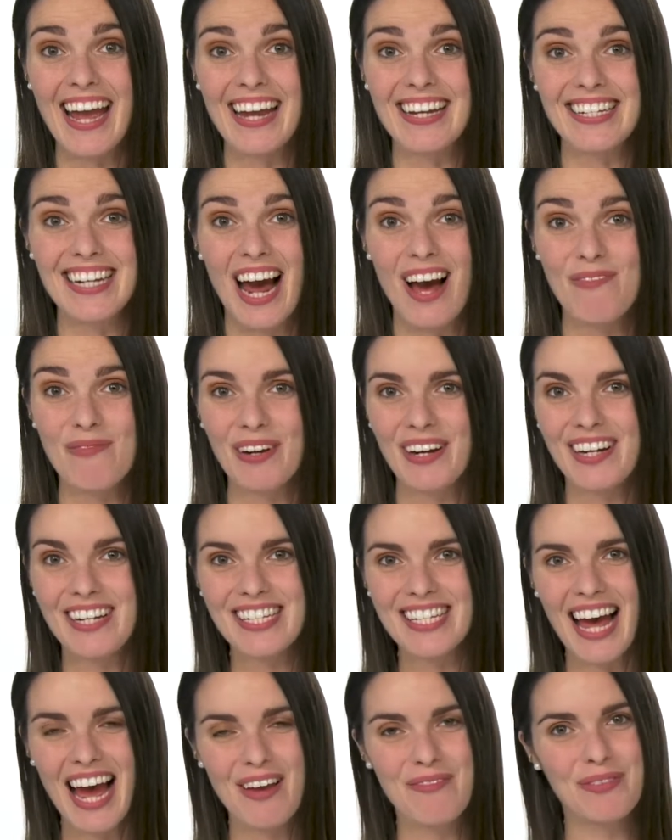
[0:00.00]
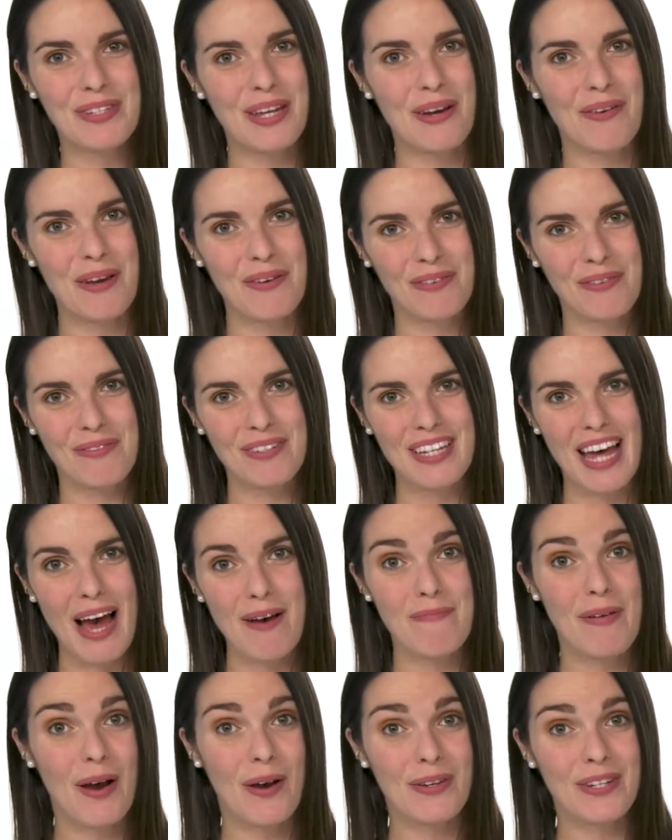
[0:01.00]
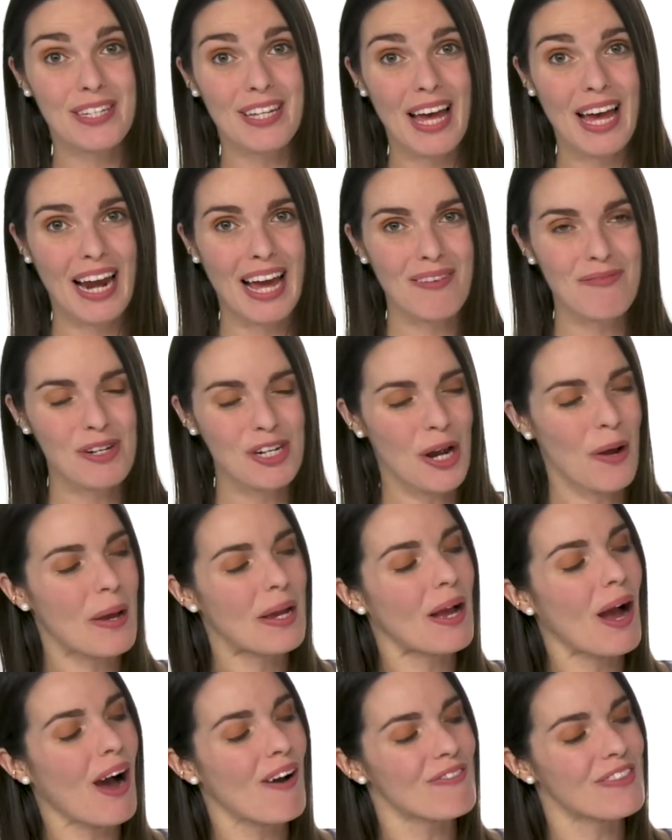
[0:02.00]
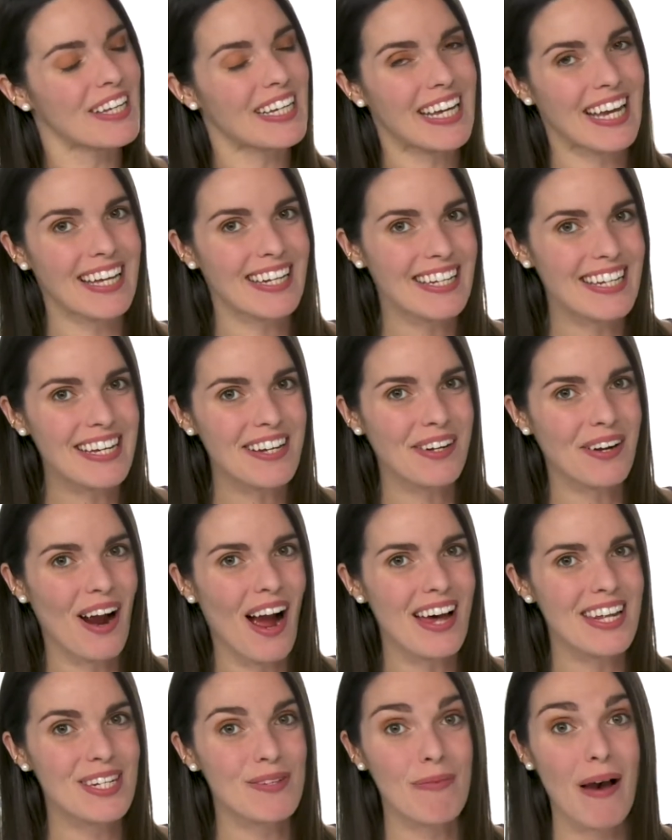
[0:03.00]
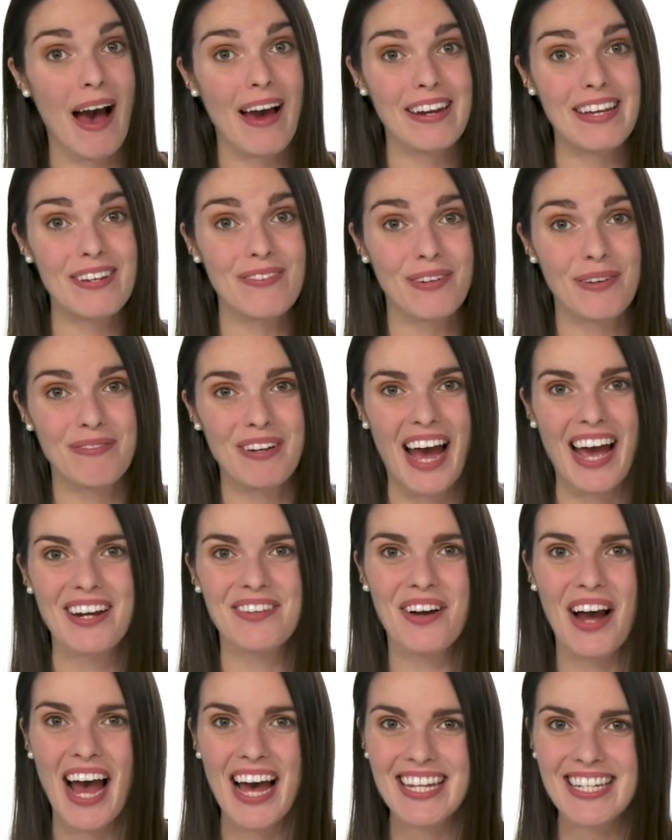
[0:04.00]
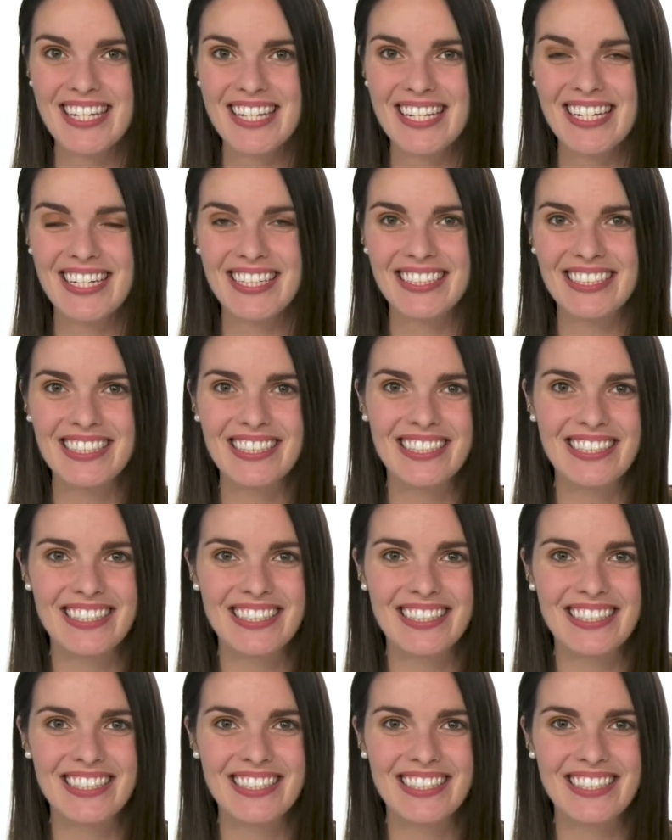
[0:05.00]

Hey shoppers, I'm Zoe from Zappos, and I'm showing off the Kinleigh Crossbody from Nine West.